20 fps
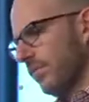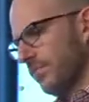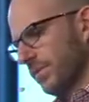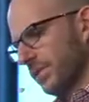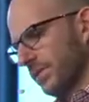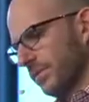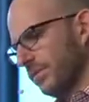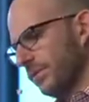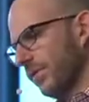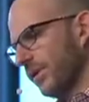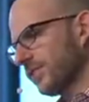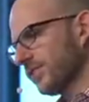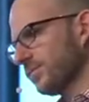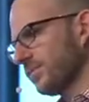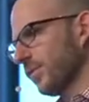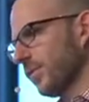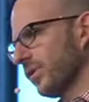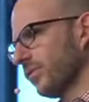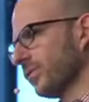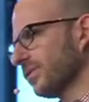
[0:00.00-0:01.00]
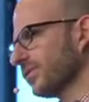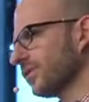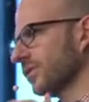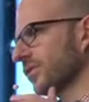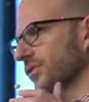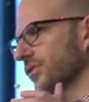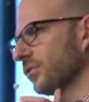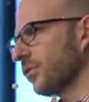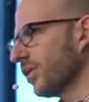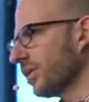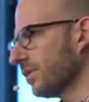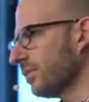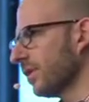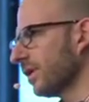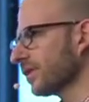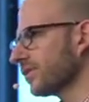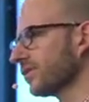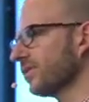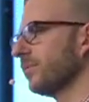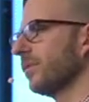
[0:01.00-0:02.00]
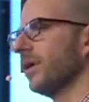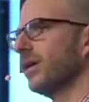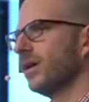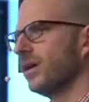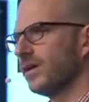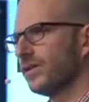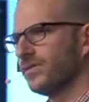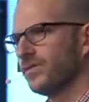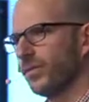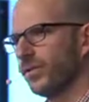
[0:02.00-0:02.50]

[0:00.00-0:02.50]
but the price point was, $20 a month,